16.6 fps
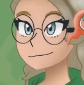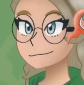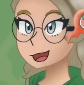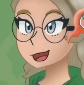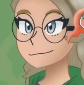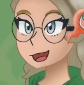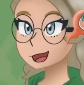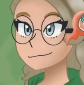
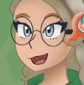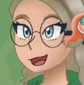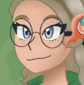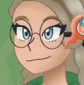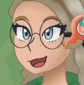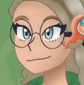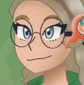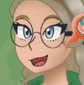
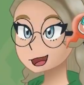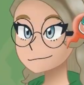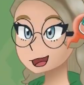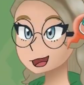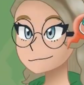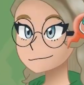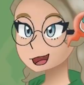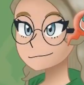And
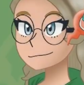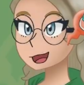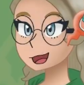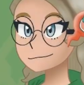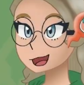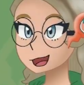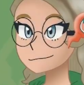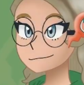if
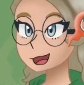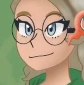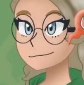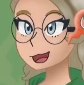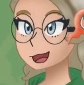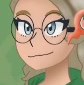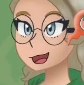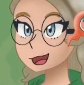you're
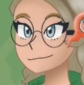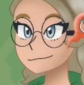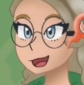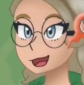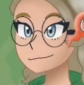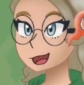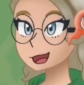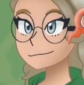looking for
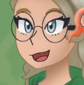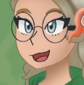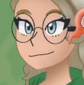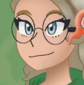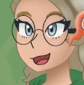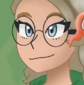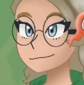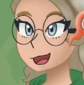this kind of
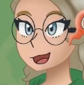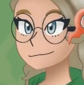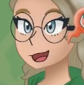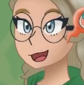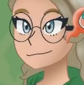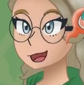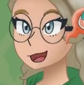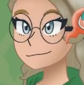content,
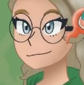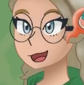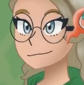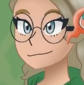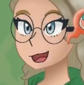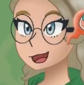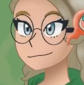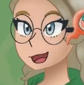please
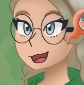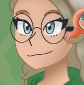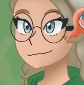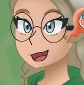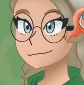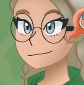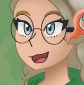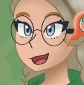subscribe and
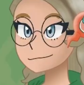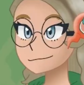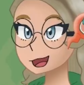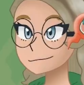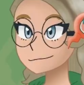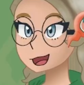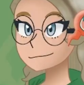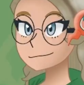share it. It
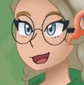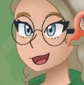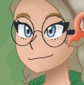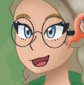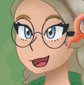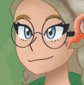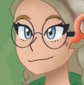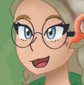really
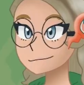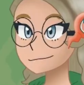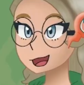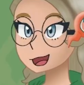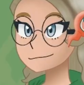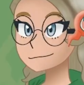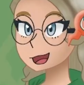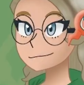does help us
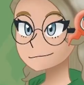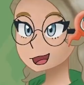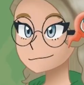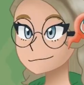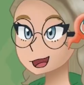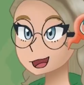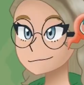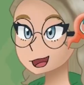out.
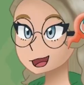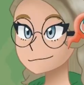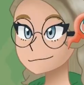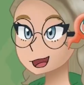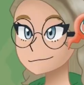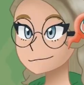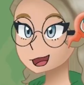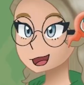
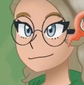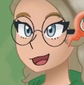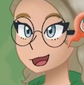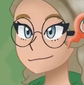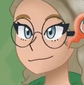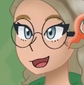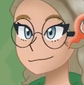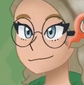And
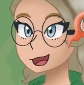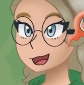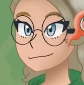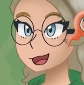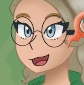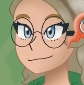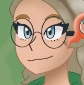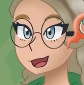also, if you're
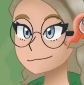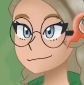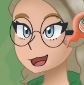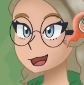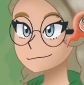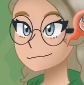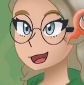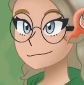looking to see
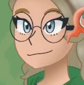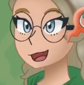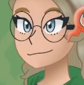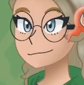a particular